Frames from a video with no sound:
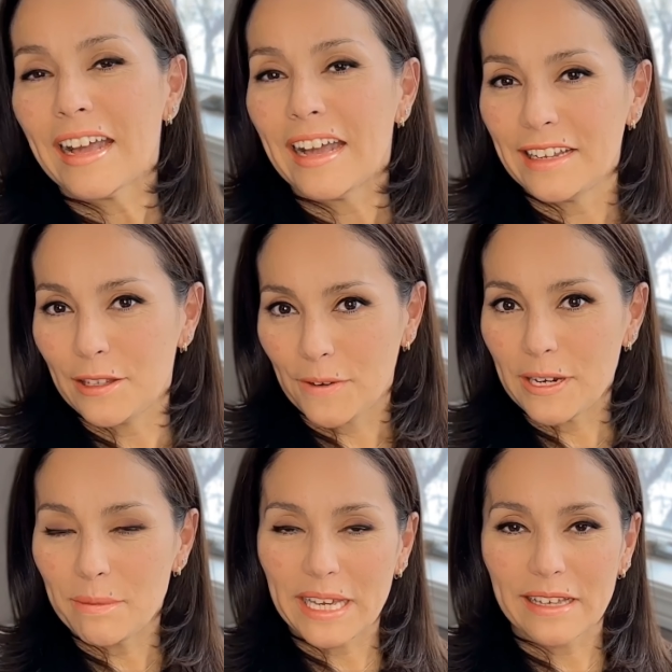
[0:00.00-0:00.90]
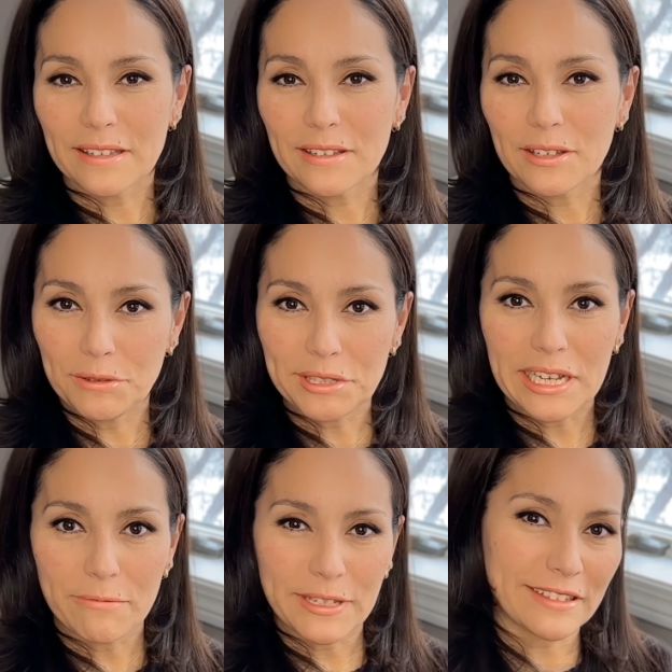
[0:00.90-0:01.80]
And it's funny because
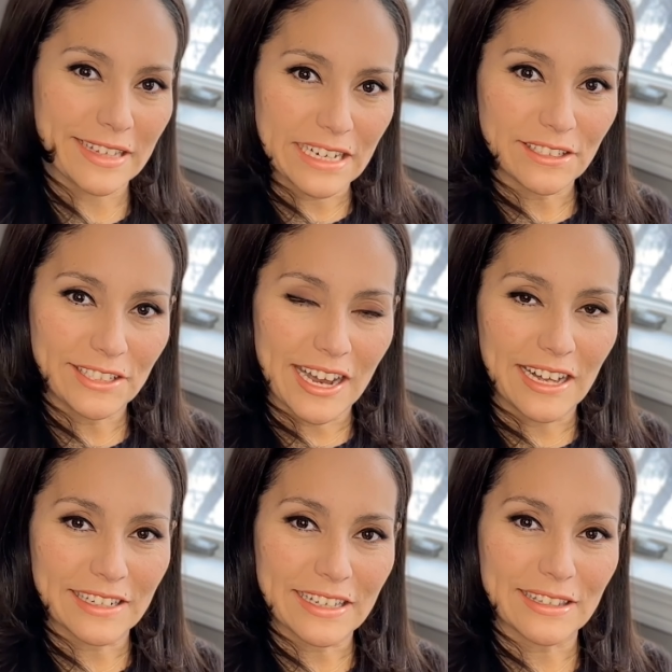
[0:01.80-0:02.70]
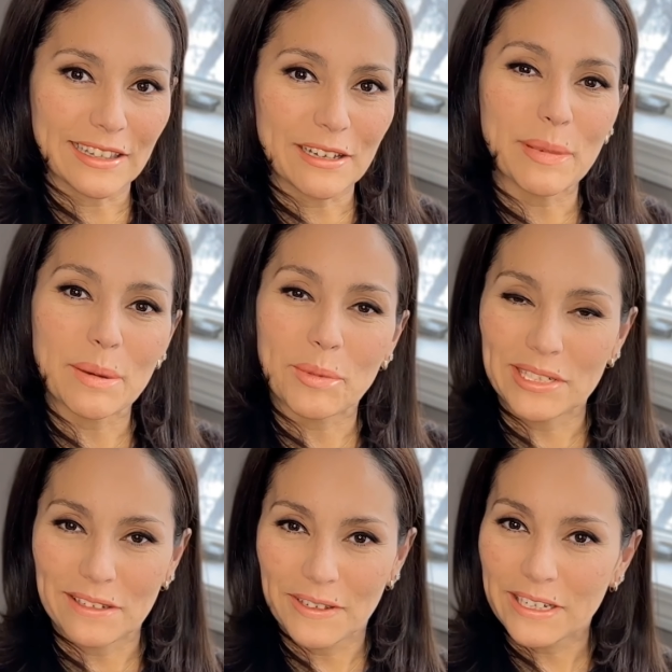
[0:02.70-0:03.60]
usually with the second child, it's a little bit more
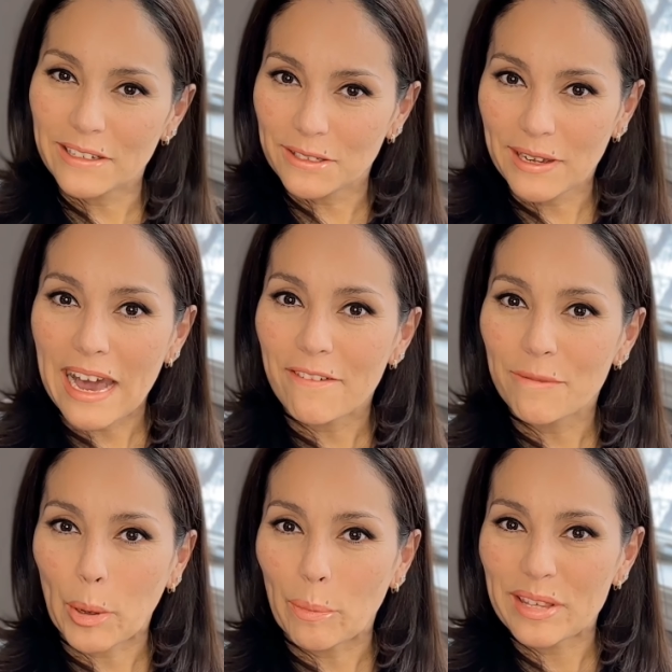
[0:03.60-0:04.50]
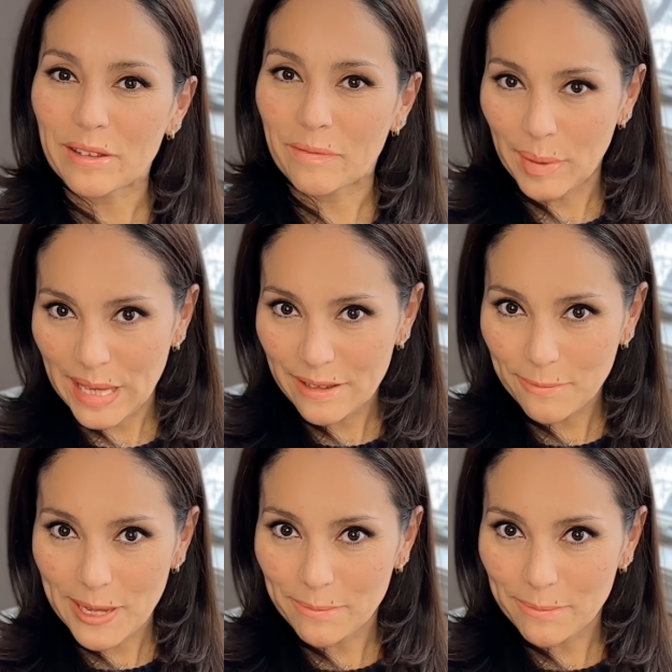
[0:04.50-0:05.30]
difficult to have moments of peace while